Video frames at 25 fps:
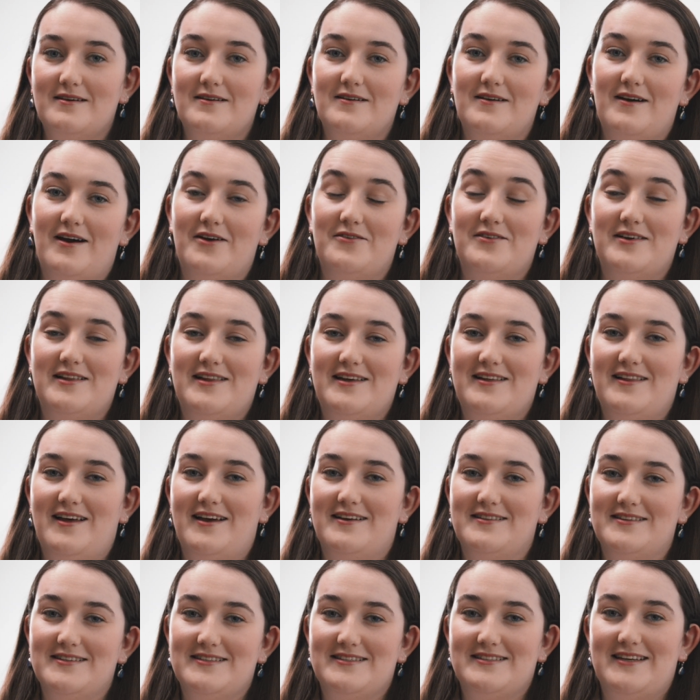I really like
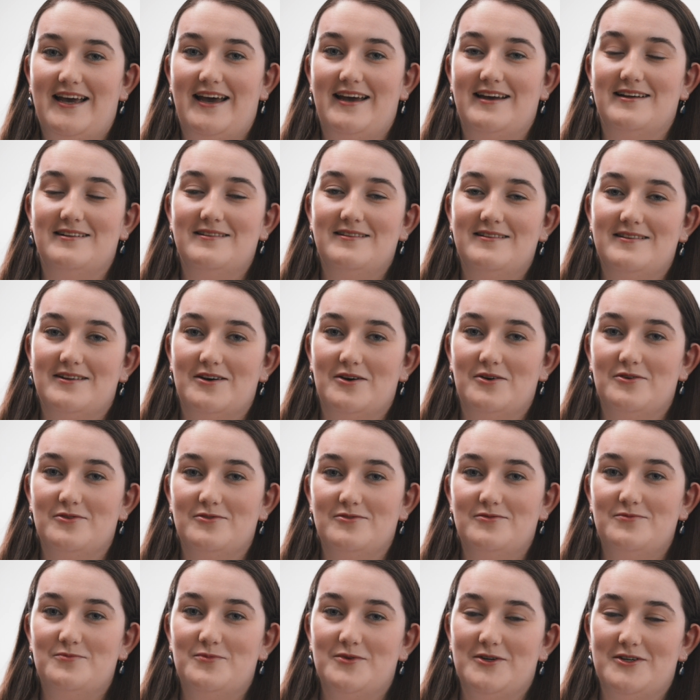the scale
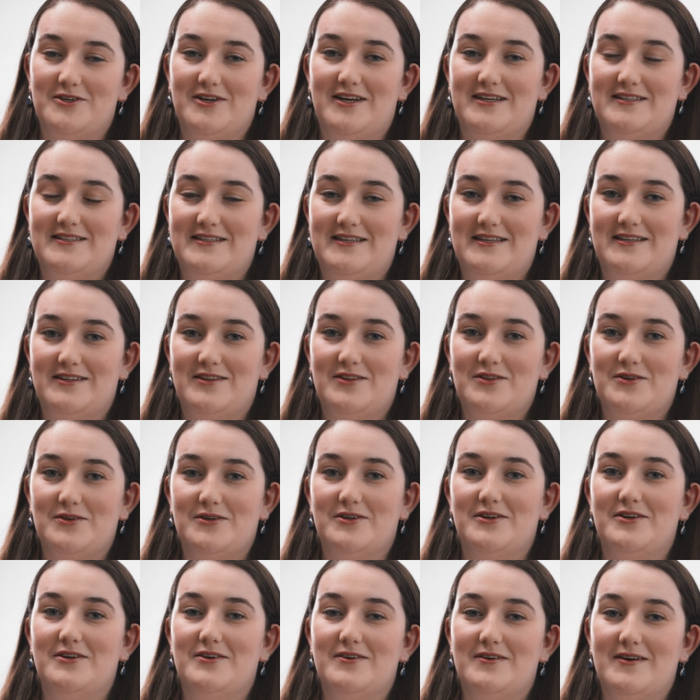of progressing
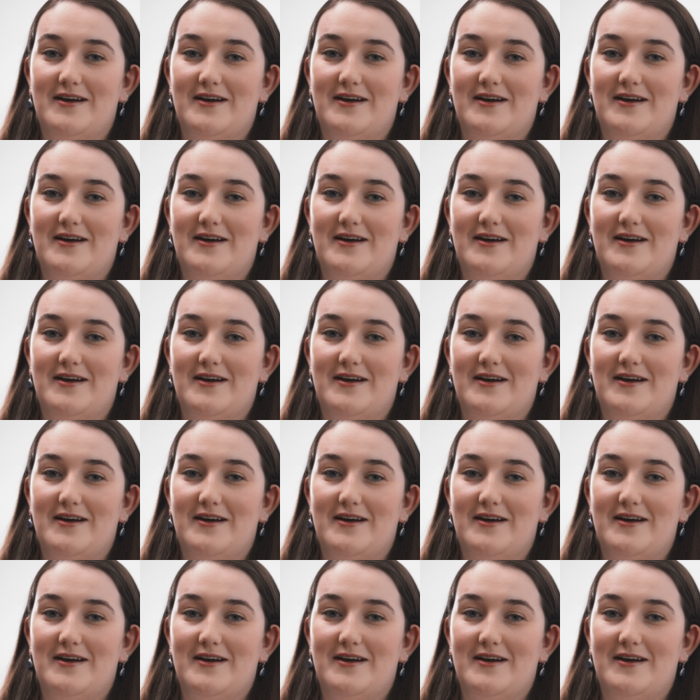through